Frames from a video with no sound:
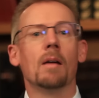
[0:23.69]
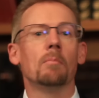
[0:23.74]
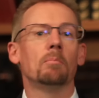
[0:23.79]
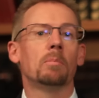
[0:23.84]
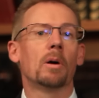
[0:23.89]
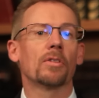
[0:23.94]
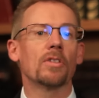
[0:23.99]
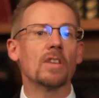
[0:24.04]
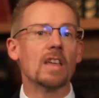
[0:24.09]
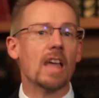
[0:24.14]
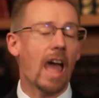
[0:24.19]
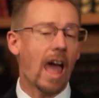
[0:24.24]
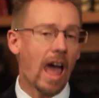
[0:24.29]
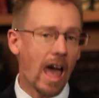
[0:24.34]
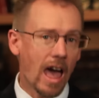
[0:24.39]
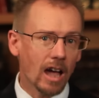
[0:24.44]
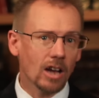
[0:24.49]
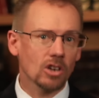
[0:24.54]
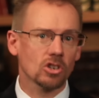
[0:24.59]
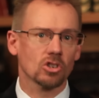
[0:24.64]
but the
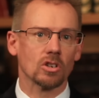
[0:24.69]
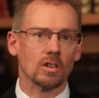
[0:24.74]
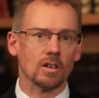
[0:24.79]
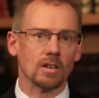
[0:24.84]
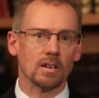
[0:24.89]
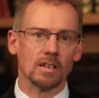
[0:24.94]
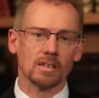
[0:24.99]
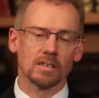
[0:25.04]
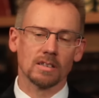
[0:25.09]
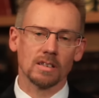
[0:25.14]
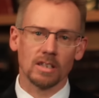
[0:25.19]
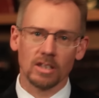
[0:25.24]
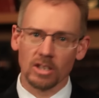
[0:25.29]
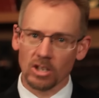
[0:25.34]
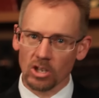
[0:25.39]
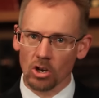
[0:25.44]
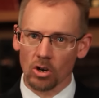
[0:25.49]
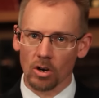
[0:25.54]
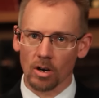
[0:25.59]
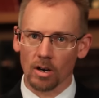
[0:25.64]
action is
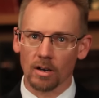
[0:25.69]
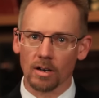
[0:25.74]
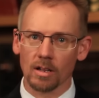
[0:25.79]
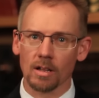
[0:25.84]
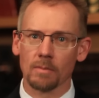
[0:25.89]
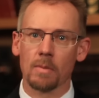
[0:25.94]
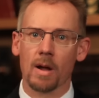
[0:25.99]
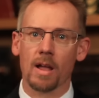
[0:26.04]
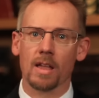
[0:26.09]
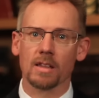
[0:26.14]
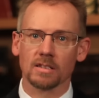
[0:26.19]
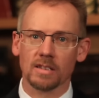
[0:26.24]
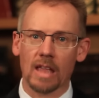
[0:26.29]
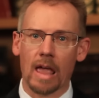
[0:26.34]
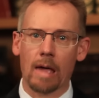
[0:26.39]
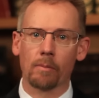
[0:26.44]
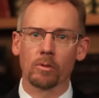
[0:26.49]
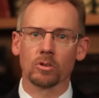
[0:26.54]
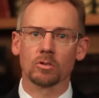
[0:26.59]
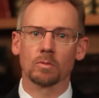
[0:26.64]
secured by
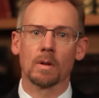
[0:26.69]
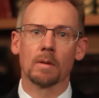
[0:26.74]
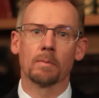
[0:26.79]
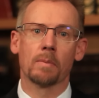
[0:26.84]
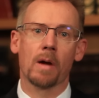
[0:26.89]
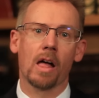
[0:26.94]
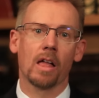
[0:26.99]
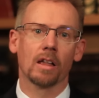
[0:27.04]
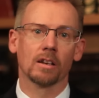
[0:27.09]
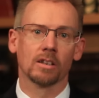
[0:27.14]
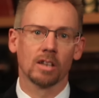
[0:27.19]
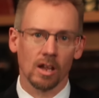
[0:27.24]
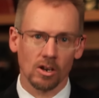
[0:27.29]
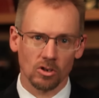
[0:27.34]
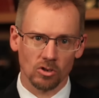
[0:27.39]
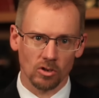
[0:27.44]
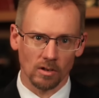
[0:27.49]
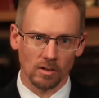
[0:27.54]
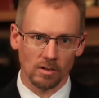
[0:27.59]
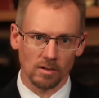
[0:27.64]
establishment
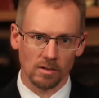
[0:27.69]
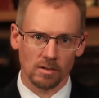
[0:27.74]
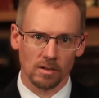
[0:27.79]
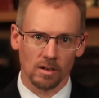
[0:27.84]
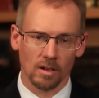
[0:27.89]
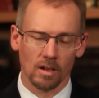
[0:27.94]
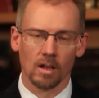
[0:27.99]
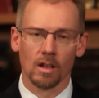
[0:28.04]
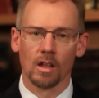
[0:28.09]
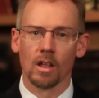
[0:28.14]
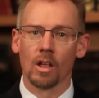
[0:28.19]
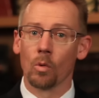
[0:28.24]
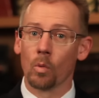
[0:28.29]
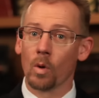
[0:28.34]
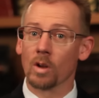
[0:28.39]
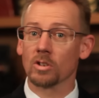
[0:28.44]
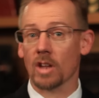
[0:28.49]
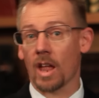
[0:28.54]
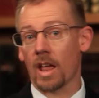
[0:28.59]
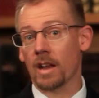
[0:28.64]
politicians,
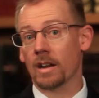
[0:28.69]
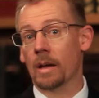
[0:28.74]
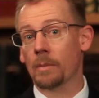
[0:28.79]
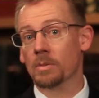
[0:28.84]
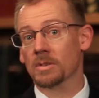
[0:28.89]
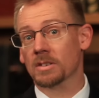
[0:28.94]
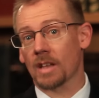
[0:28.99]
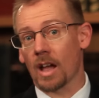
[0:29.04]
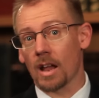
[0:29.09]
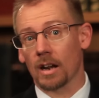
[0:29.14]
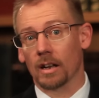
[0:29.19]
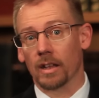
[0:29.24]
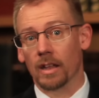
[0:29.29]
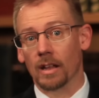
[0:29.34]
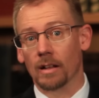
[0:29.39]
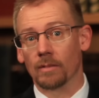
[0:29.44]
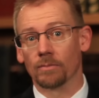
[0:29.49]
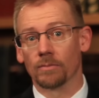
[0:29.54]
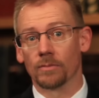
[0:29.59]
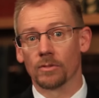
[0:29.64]
which end up
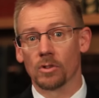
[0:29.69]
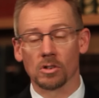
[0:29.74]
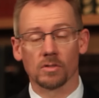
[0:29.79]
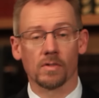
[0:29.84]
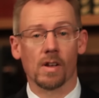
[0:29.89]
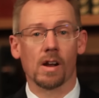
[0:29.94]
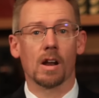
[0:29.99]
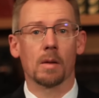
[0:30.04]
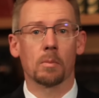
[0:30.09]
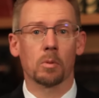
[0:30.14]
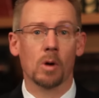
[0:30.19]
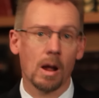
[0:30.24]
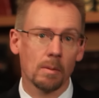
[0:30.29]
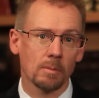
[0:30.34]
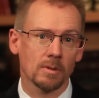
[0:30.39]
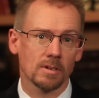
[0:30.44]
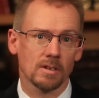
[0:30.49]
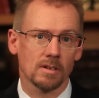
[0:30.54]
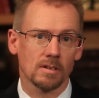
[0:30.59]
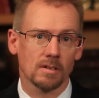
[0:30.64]
scuttling those very
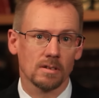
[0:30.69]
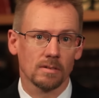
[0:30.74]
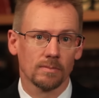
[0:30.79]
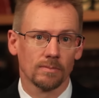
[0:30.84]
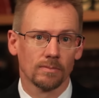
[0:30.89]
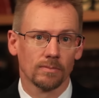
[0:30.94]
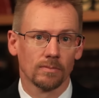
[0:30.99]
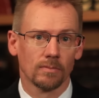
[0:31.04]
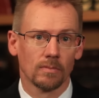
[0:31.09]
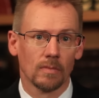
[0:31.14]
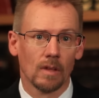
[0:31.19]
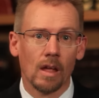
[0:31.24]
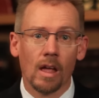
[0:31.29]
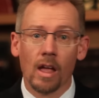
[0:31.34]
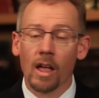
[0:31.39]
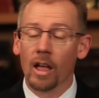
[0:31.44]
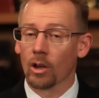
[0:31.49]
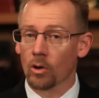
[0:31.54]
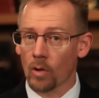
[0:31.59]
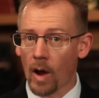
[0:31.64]
promises.
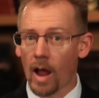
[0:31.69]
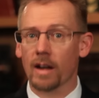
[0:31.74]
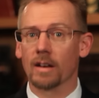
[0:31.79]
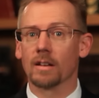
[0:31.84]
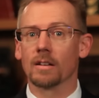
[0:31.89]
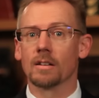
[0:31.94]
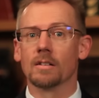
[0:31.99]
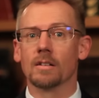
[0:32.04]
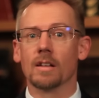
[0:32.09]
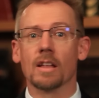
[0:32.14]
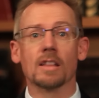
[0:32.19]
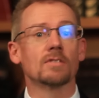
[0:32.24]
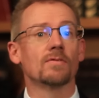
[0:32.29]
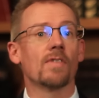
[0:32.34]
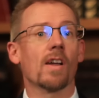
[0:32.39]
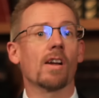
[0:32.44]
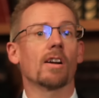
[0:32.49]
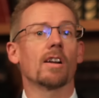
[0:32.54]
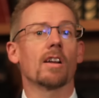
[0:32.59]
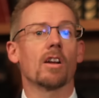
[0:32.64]
Granted, it's
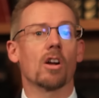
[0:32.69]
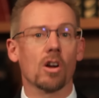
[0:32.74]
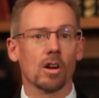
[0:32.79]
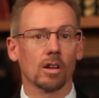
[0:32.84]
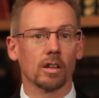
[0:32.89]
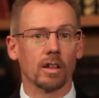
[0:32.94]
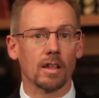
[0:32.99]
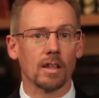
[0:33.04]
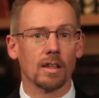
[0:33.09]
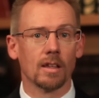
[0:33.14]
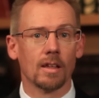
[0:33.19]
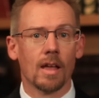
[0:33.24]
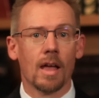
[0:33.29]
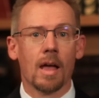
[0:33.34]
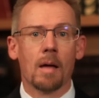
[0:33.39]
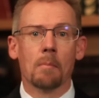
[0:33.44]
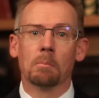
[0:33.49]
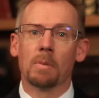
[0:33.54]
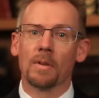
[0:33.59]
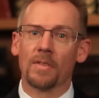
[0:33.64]
very early,
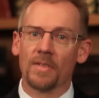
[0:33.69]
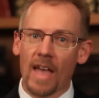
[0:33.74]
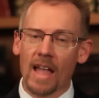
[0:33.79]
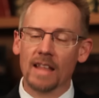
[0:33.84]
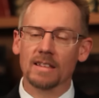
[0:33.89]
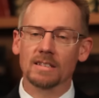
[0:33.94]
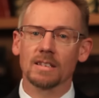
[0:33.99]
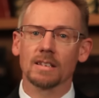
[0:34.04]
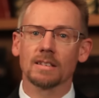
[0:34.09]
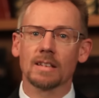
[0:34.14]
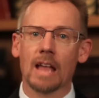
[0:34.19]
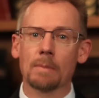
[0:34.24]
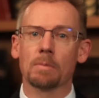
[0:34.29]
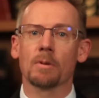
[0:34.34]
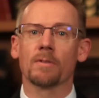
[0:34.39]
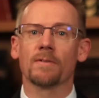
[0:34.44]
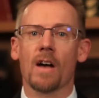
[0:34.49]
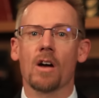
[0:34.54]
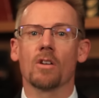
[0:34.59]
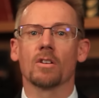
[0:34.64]
but that's the type
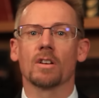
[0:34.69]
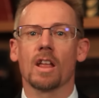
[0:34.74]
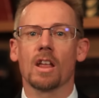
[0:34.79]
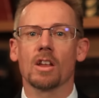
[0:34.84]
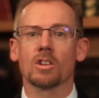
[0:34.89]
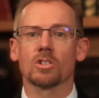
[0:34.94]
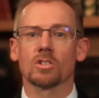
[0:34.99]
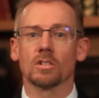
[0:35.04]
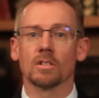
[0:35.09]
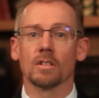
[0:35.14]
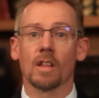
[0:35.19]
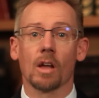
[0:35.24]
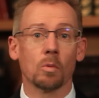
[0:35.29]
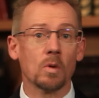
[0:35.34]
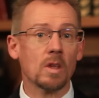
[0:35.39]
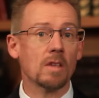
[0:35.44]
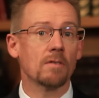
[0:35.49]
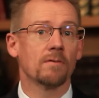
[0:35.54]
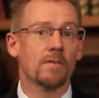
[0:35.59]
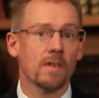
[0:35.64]
of foundation that
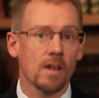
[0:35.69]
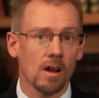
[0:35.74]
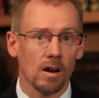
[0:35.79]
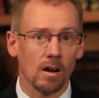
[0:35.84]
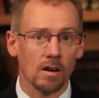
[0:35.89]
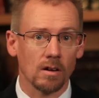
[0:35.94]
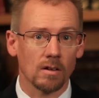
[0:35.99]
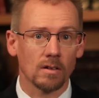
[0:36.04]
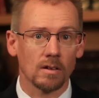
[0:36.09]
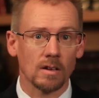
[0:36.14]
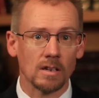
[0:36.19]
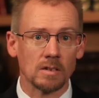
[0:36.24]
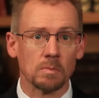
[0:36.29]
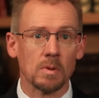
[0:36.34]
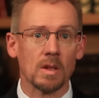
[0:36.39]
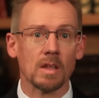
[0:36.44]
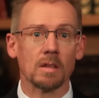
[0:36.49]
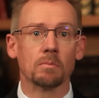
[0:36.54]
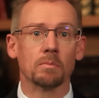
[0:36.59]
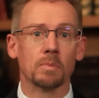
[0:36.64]
we fear is
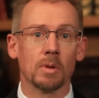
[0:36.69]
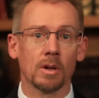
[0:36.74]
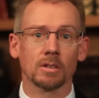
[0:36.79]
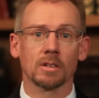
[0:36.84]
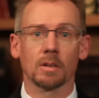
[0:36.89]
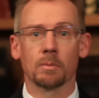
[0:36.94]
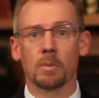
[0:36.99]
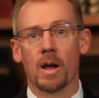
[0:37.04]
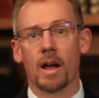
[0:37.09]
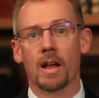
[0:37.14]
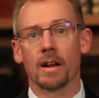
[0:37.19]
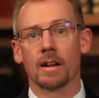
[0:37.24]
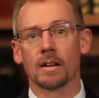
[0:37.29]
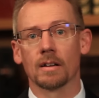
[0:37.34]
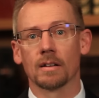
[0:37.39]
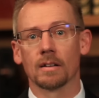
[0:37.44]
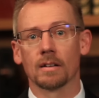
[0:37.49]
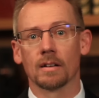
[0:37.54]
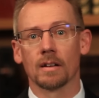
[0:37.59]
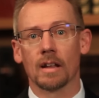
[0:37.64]
being built
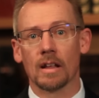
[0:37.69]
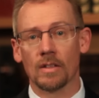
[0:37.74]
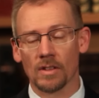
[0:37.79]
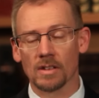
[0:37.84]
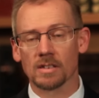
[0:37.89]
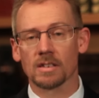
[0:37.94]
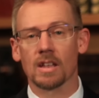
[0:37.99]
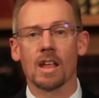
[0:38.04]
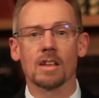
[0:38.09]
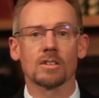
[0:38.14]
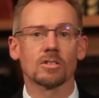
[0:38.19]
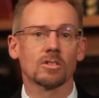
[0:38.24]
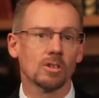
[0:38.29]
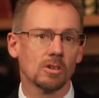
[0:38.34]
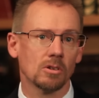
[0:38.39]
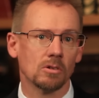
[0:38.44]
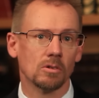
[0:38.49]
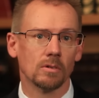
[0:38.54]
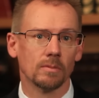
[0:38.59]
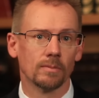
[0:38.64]
upon in this case,
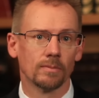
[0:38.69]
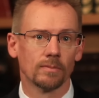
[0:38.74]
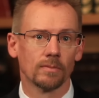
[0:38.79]
too.